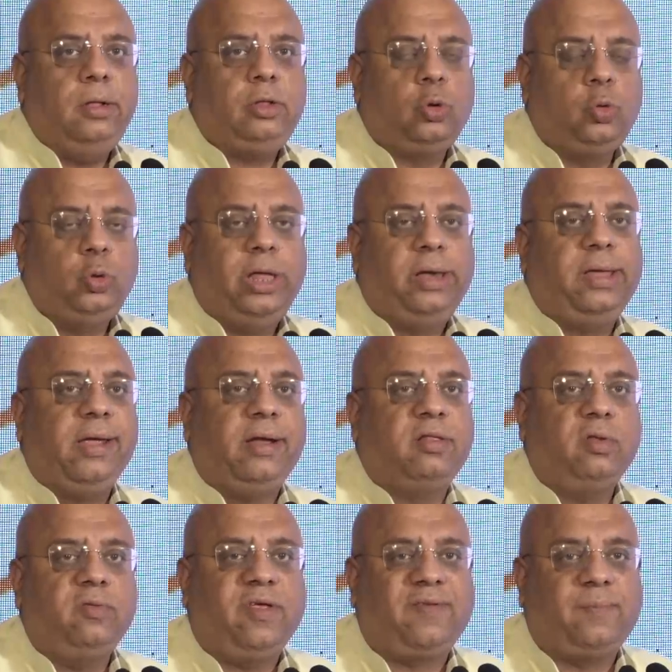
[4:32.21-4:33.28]
through their years
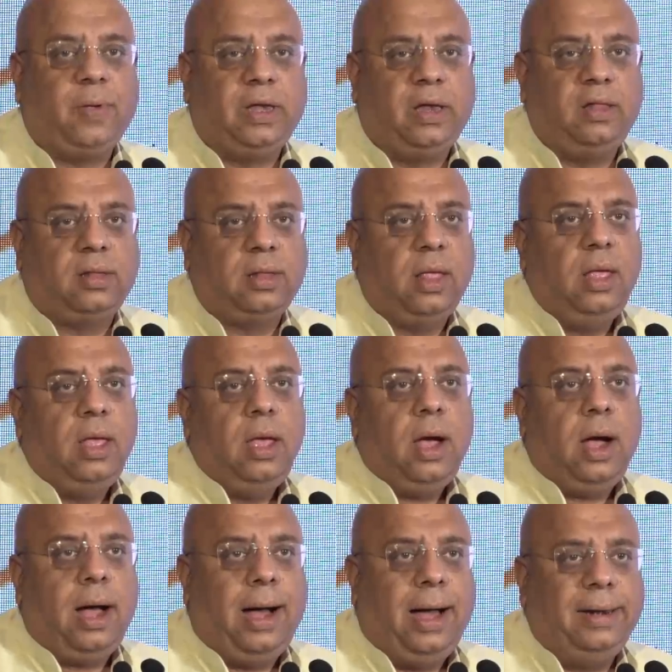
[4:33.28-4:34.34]
of experience,
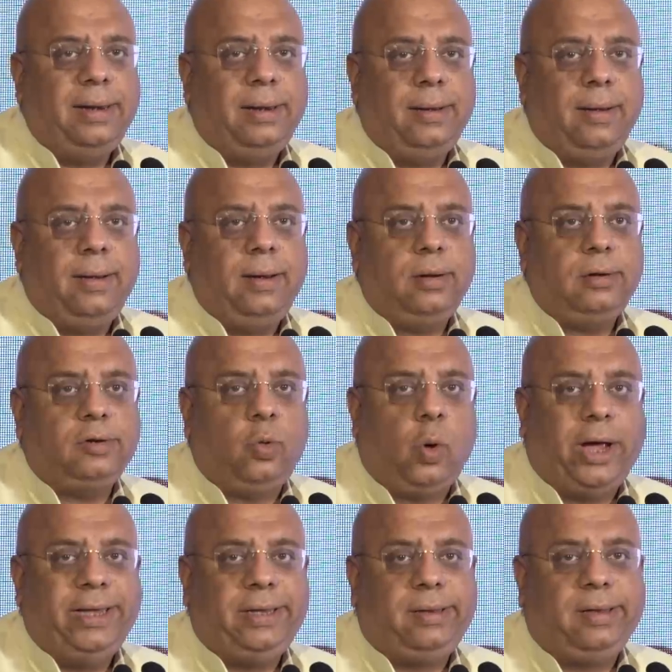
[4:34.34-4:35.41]
are
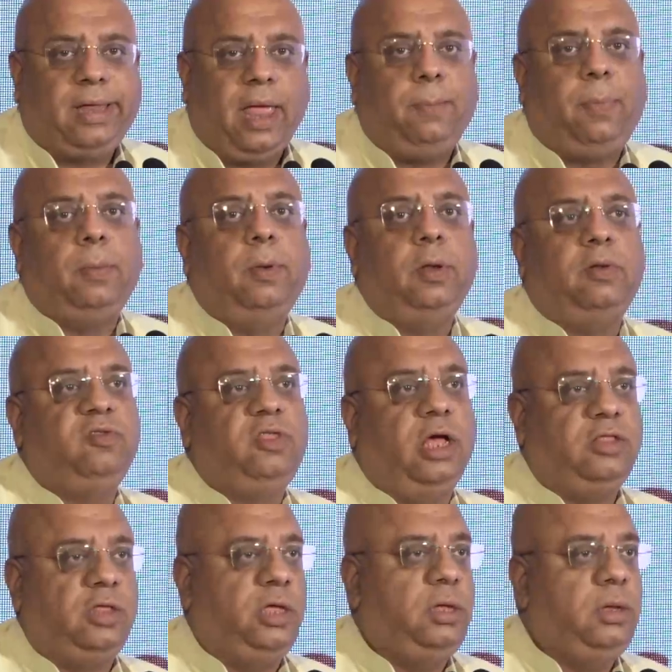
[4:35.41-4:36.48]
quite capable of
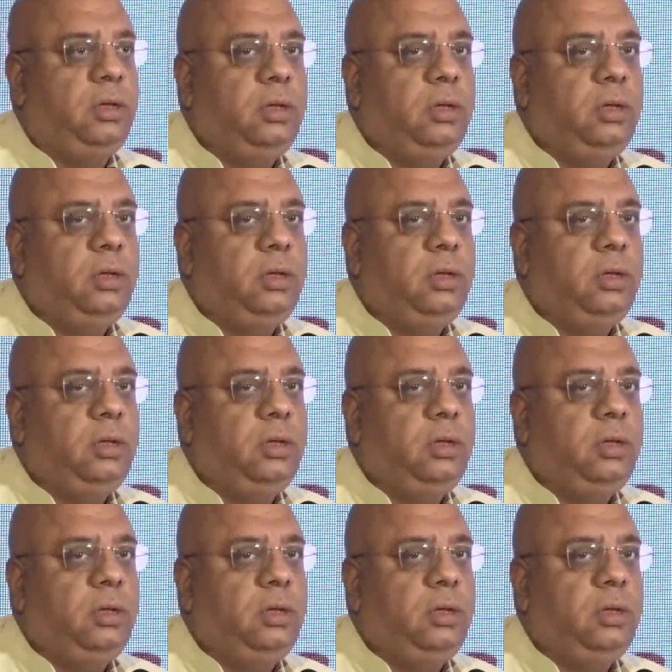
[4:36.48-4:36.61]
judging